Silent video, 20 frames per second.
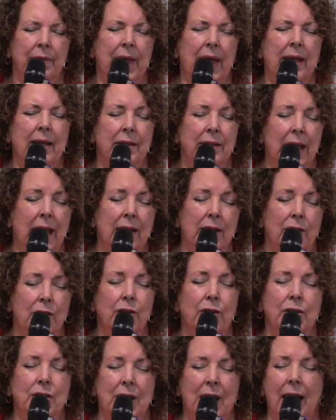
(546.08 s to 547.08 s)
that
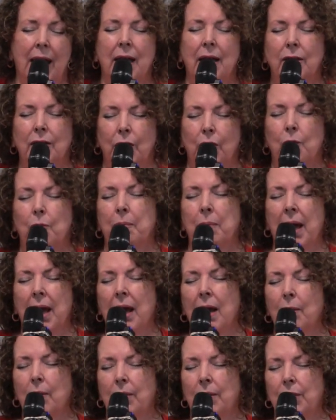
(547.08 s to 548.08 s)
curtail your
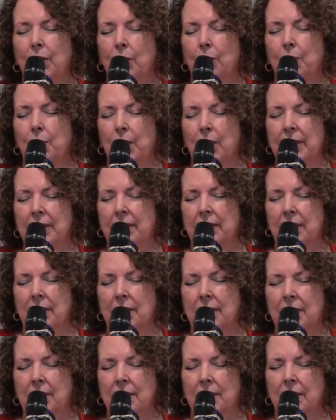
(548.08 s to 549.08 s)
power and your
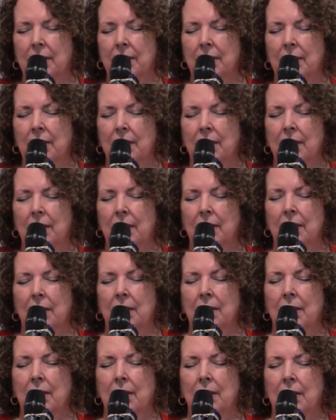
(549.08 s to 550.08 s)
presence.
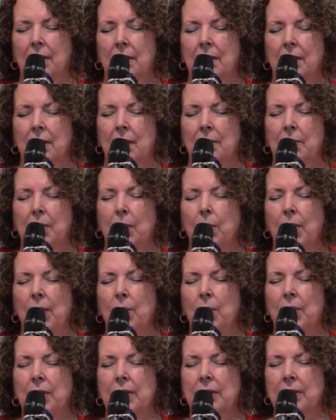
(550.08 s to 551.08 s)
But we
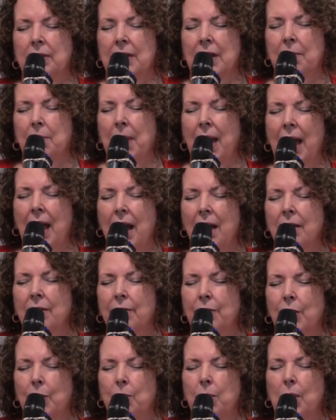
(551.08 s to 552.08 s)
want to step out
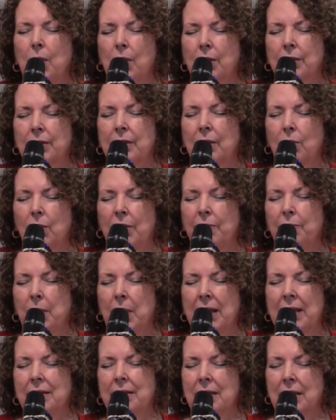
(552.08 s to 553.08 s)
of the box that we've
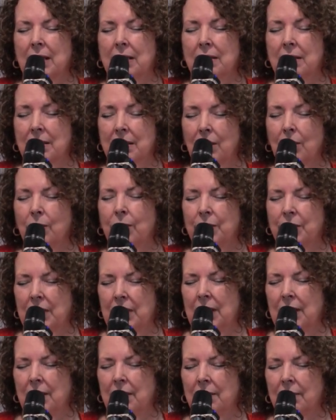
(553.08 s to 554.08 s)
placed ourselves
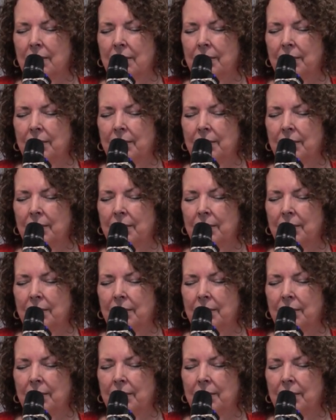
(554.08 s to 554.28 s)
in.